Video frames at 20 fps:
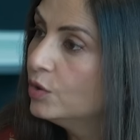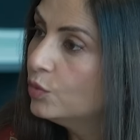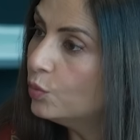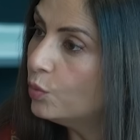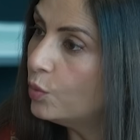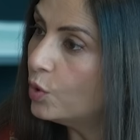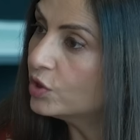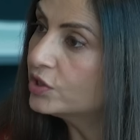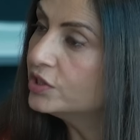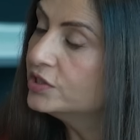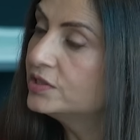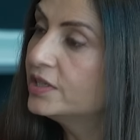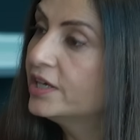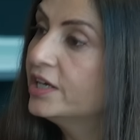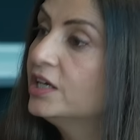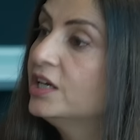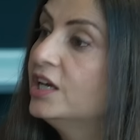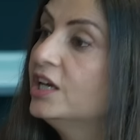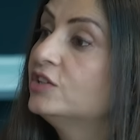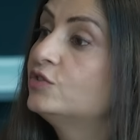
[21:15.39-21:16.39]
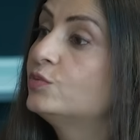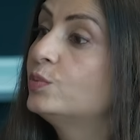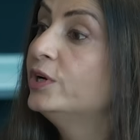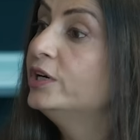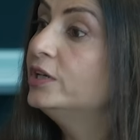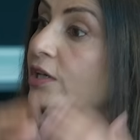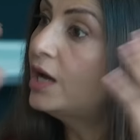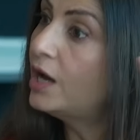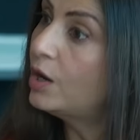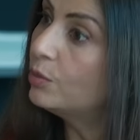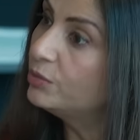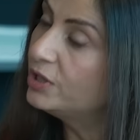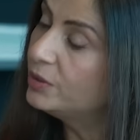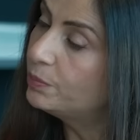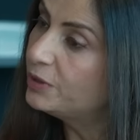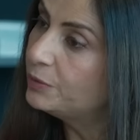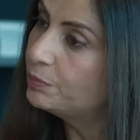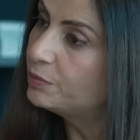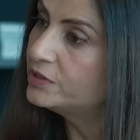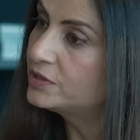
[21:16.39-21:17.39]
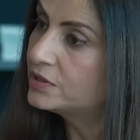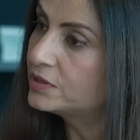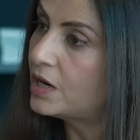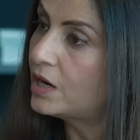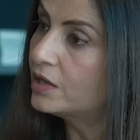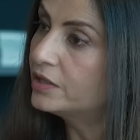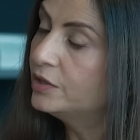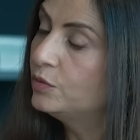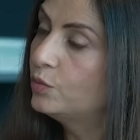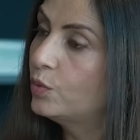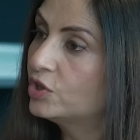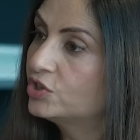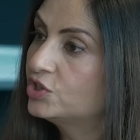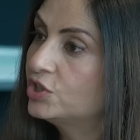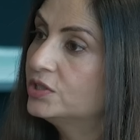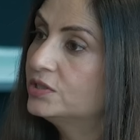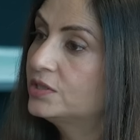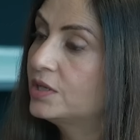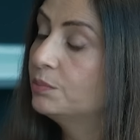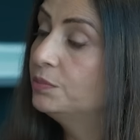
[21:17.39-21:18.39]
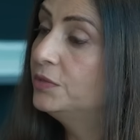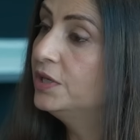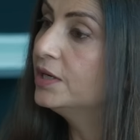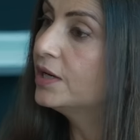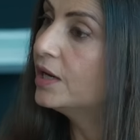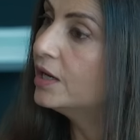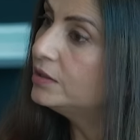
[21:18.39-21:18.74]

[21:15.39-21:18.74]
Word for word: what is the engagement, how many people started watching something,